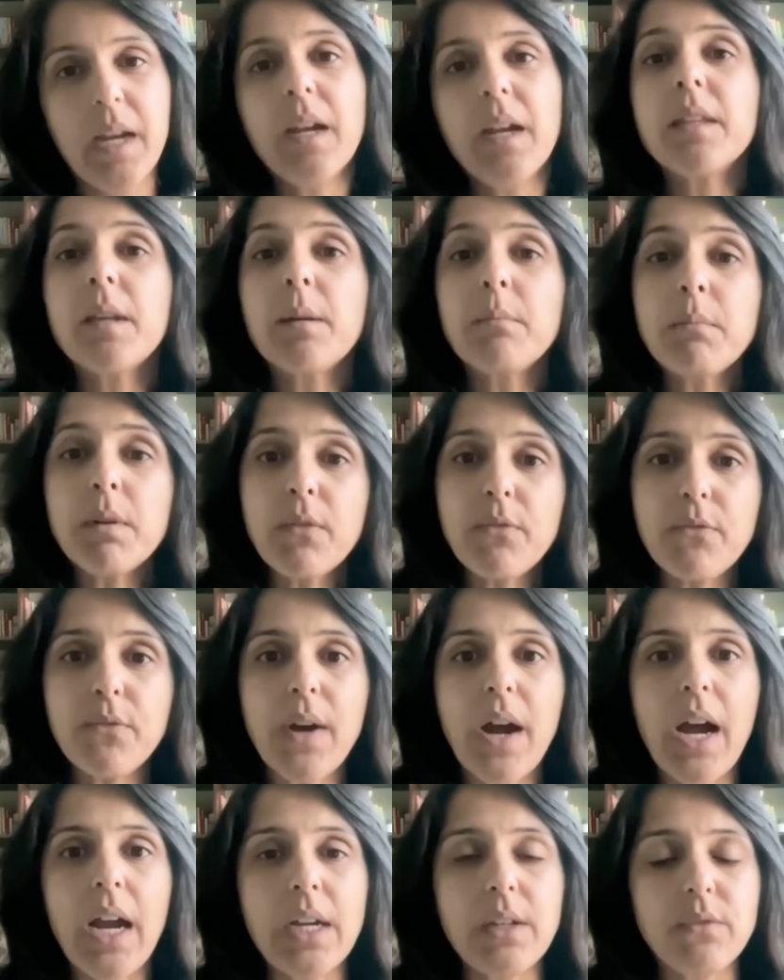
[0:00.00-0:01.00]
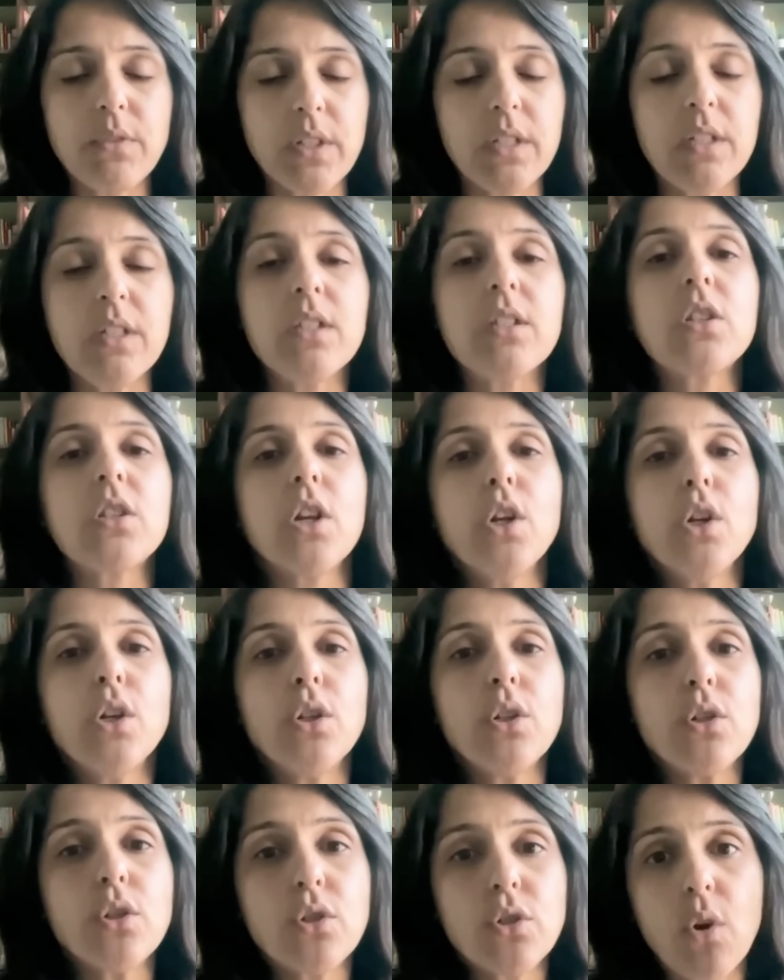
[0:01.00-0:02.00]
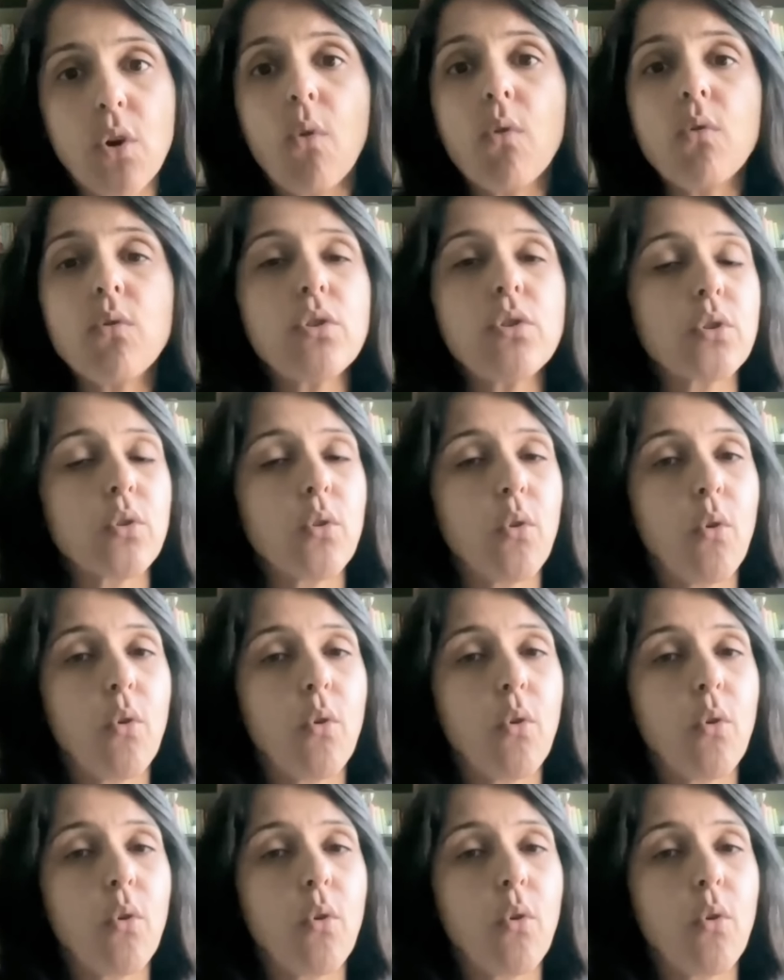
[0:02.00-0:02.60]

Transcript: Number five is don't